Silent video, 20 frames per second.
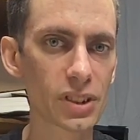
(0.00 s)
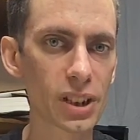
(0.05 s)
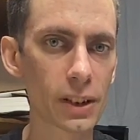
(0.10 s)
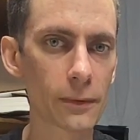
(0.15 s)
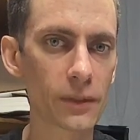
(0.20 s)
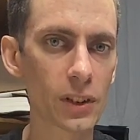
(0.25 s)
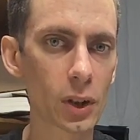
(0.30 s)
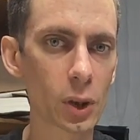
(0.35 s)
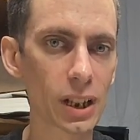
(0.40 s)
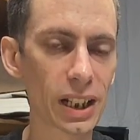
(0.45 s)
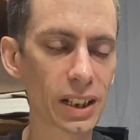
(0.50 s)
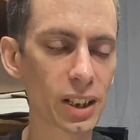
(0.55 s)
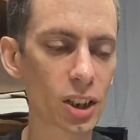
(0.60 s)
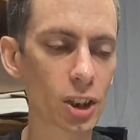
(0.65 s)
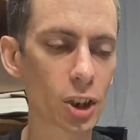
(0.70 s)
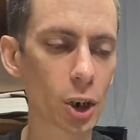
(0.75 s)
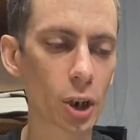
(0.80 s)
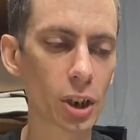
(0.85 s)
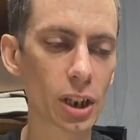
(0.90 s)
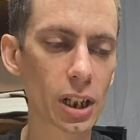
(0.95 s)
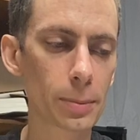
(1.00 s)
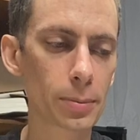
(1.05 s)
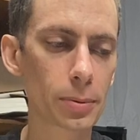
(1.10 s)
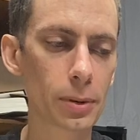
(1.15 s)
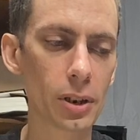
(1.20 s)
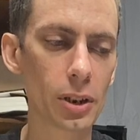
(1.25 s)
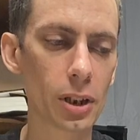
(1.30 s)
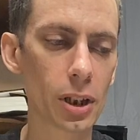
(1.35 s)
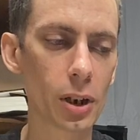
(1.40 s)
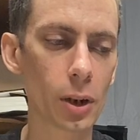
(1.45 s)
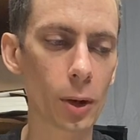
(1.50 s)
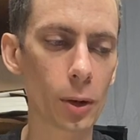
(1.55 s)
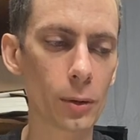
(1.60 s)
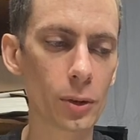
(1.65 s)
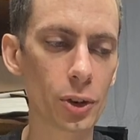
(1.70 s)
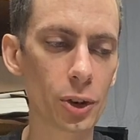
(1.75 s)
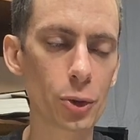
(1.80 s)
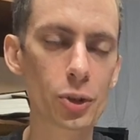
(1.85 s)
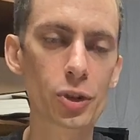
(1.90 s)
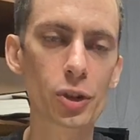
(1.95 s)
does it feel like a guard up?
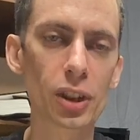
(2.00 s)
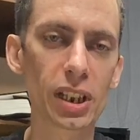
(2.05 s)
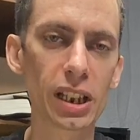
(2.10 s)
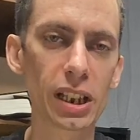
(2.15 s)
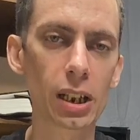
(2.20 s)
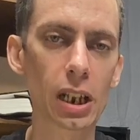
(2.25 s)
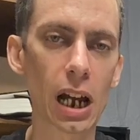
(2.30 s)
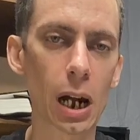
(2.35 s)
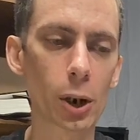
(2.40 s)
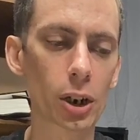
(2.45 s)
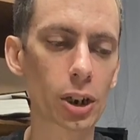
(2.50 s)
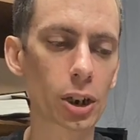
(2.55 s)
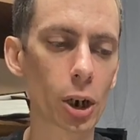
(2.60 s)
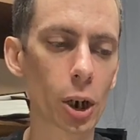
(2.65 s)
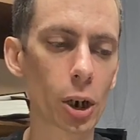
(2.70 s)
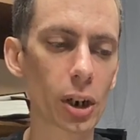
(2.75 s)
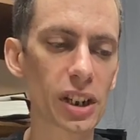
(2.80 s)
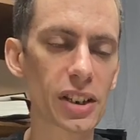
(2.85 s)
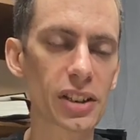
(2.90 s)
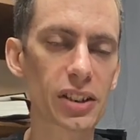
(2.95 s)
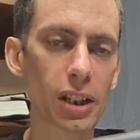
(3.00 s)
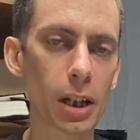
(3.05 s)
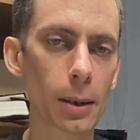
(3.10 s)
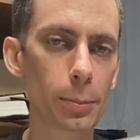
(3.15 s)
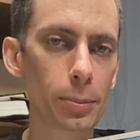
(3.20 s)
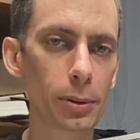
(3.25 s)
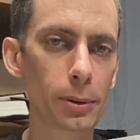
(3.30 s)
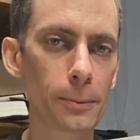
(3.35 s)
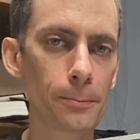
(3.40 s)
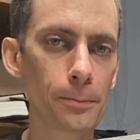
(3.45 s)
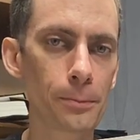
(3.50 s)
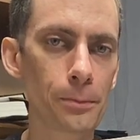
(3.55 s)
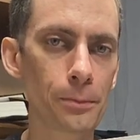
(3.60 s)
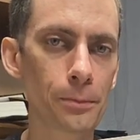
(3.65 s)
No. Usually our guard is up